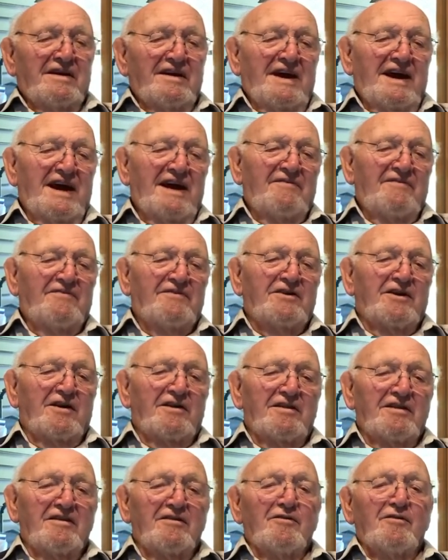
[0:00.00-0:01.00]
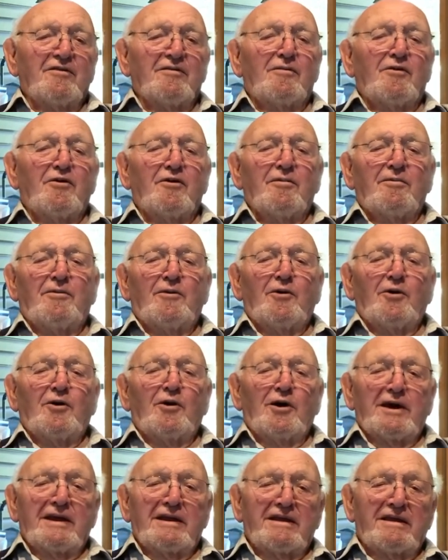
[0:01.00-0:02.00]
half a dozen or more
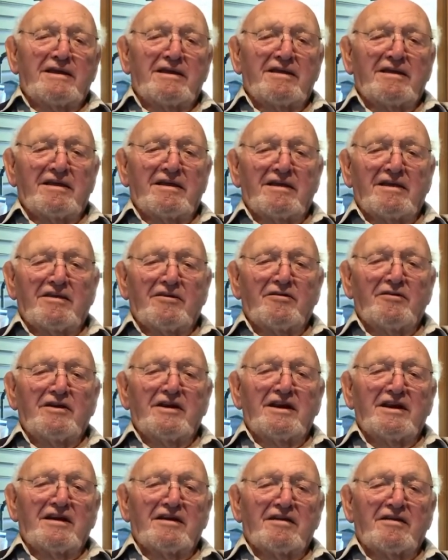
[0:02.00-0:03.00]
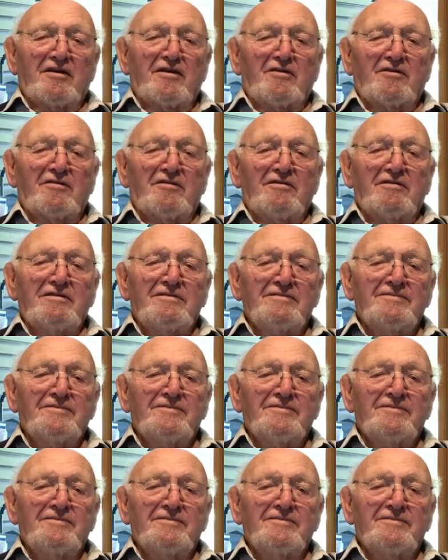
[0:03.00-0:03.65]
boys stood in a circle.